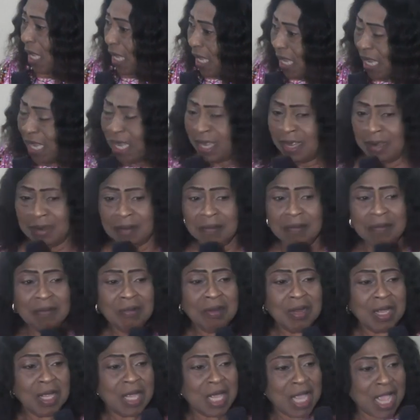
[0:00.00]
in
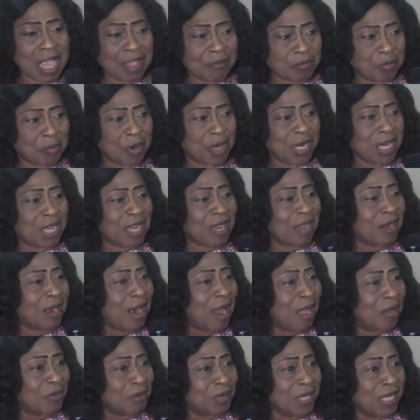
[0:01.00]
everybody
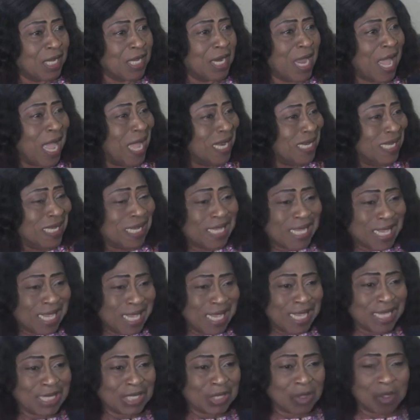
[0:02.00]
crowding at the
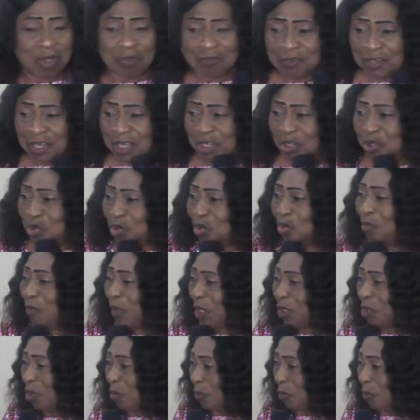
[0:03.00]
gate of the two major